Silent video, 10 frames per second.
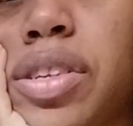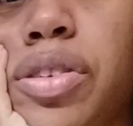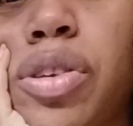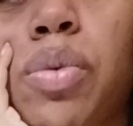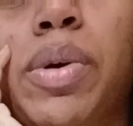you
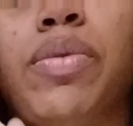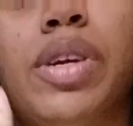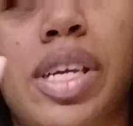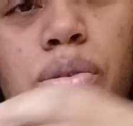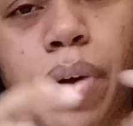know, what
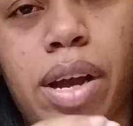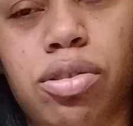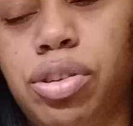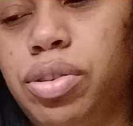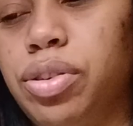really
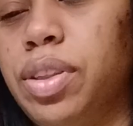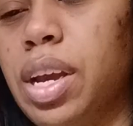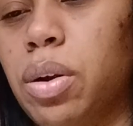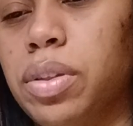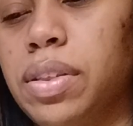grounds you to the
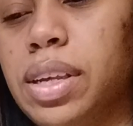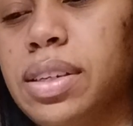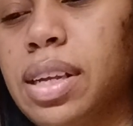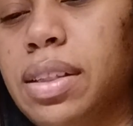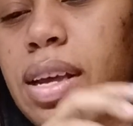earth and things
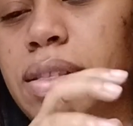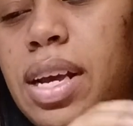like that,